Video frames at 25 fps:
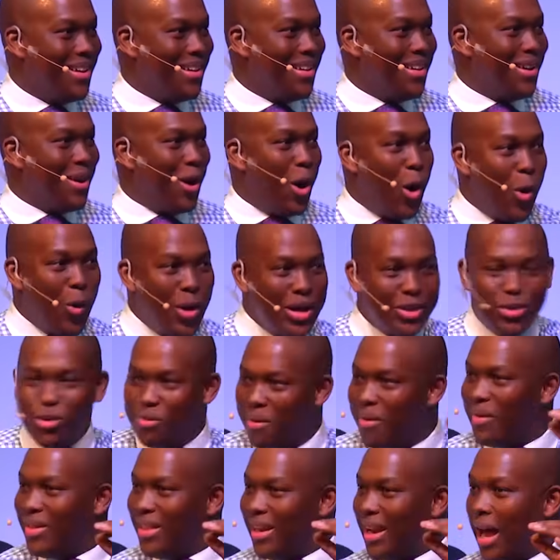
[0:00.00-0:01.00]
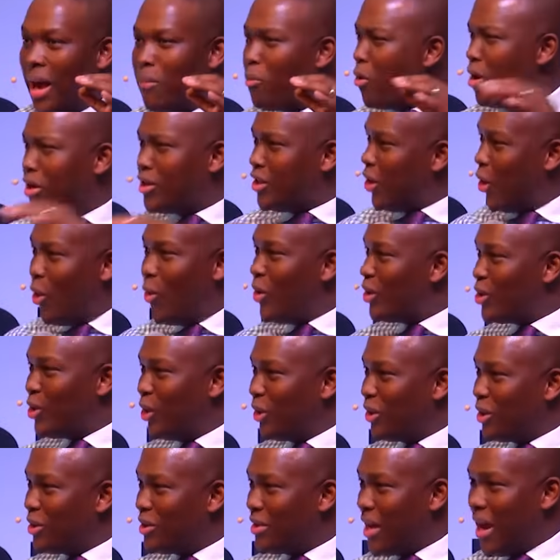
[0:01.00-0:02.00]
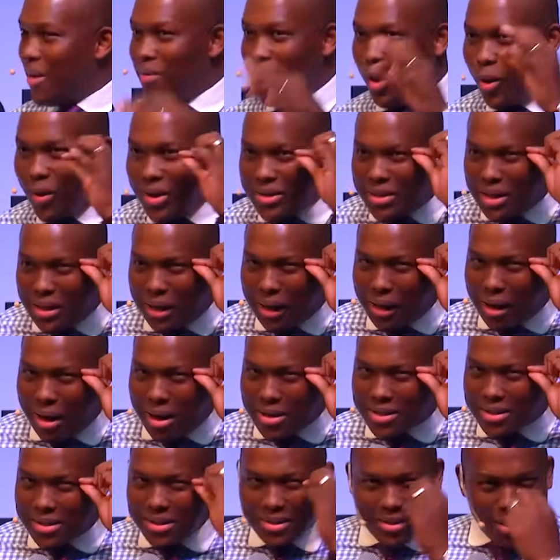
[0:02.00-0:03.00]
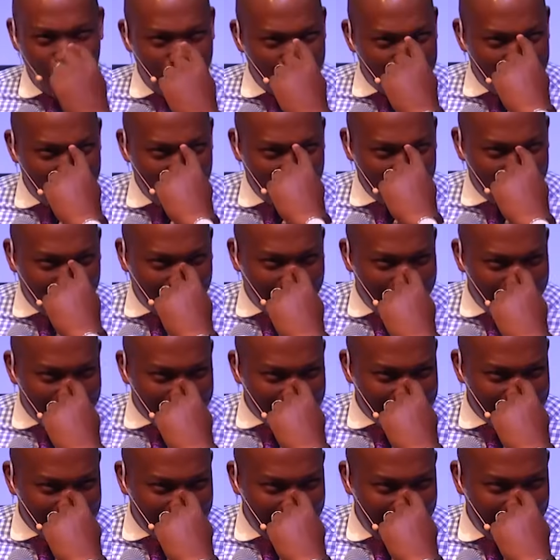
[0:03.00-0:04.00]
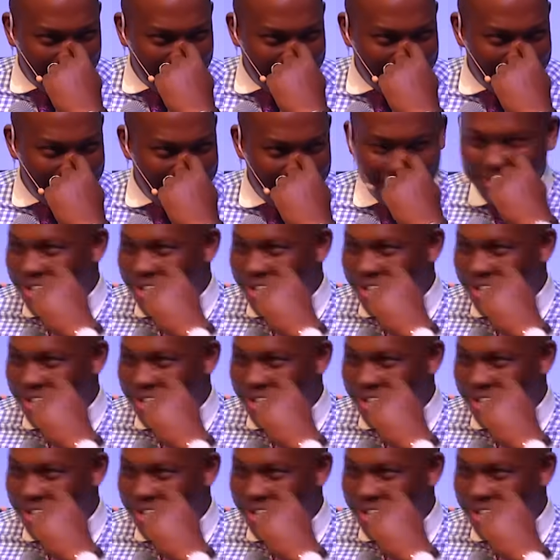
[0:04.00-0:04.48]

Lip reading: always, remember the librarians, they always looked the same. They always had glasses. They would tilt the glasses slightly down. You